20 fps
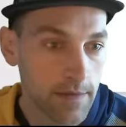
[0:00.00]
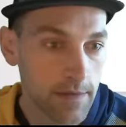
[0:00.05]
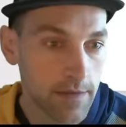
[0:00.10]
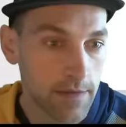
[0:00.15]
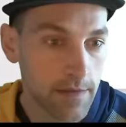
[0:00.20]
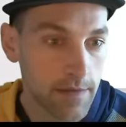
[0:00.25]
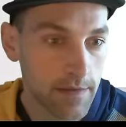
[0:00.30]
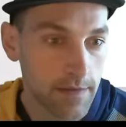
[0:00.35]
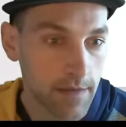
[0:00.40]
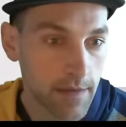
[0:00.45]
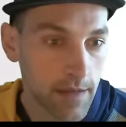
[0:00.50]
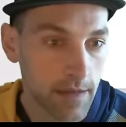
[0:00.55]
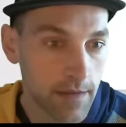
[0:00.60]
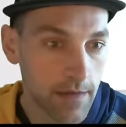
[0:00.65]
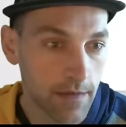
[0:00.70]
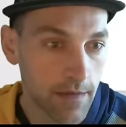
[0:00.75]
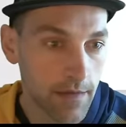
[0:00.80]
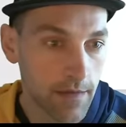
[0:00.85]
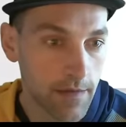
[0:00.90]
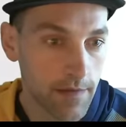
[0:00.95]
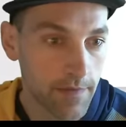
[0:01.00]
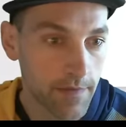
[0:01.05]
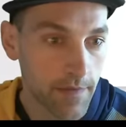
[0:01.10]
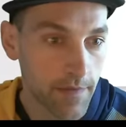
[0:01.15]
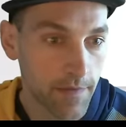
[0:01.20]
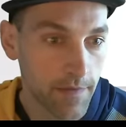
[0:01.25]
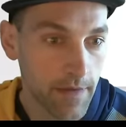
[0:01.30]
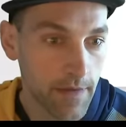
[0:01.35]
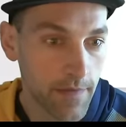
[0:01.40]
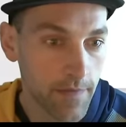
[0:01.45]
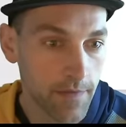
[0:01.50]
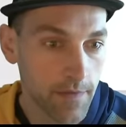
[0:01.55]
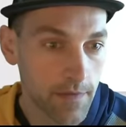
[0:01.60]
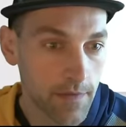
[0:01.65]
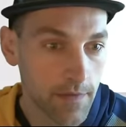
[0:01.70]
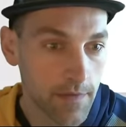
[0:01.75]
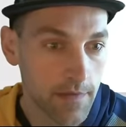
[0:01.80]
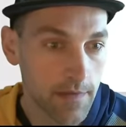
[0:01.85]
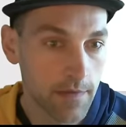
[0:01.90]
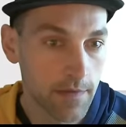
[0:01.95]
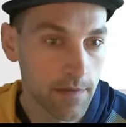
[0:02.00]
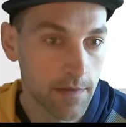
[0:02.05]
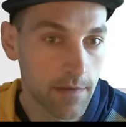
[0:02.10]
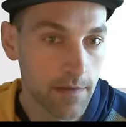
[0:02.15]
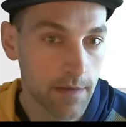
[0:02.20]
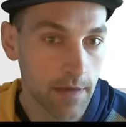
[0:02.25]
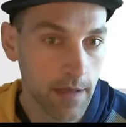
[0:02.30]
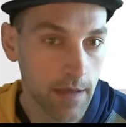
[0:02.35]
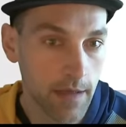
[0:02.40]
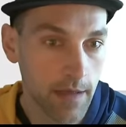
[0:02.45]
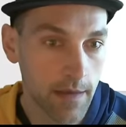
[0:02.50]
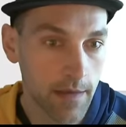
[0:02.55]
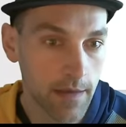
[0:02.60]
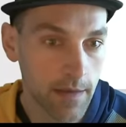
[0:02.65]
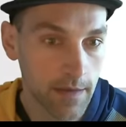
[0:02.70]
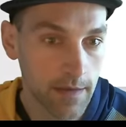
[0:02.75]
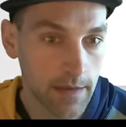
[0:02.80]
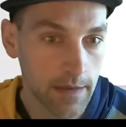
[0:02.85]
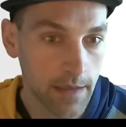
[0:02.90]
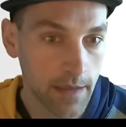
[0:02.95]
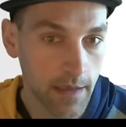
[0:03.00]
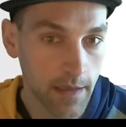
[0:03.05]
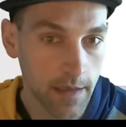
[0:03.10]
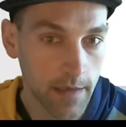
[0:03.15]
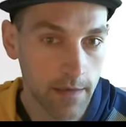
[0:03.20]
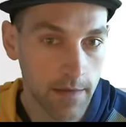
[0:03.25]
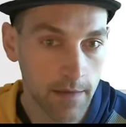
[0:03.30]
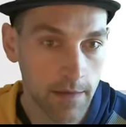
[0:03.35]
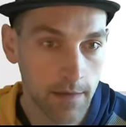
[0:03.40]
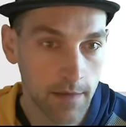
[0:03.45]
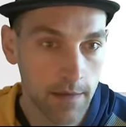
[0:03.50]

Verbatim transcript: just cut all of the Faithfuls and the cleric.